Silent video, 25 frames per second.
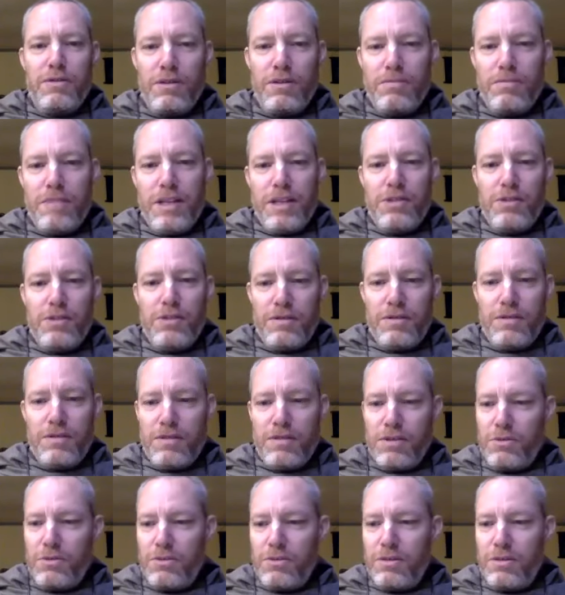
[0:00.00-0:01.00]
maidservants
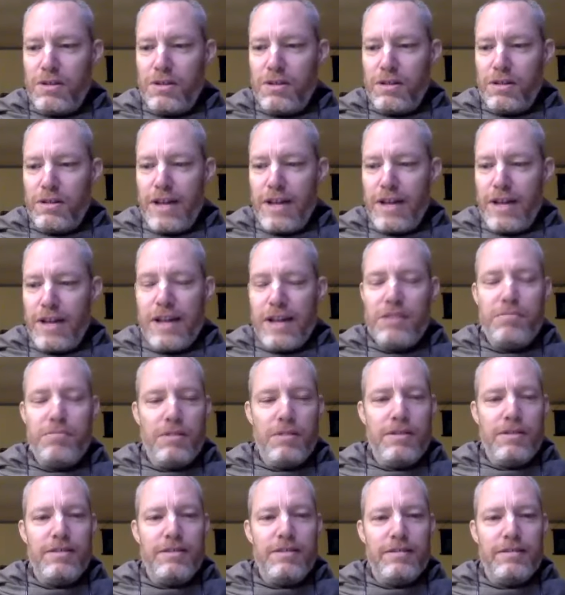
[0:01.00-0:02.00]
who are
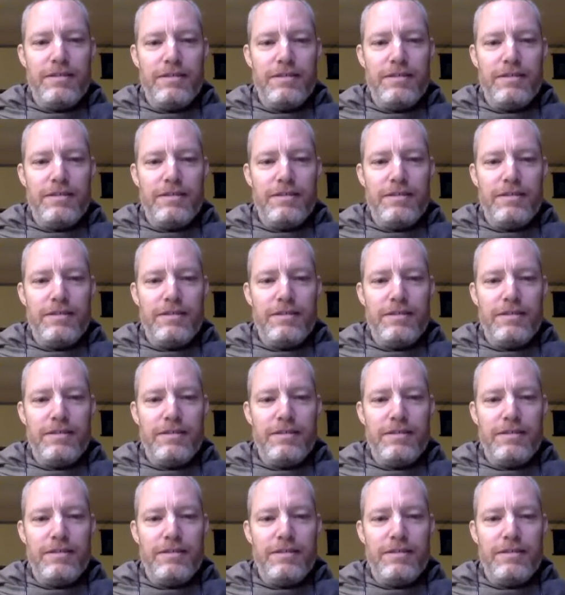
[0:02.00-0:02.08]
expert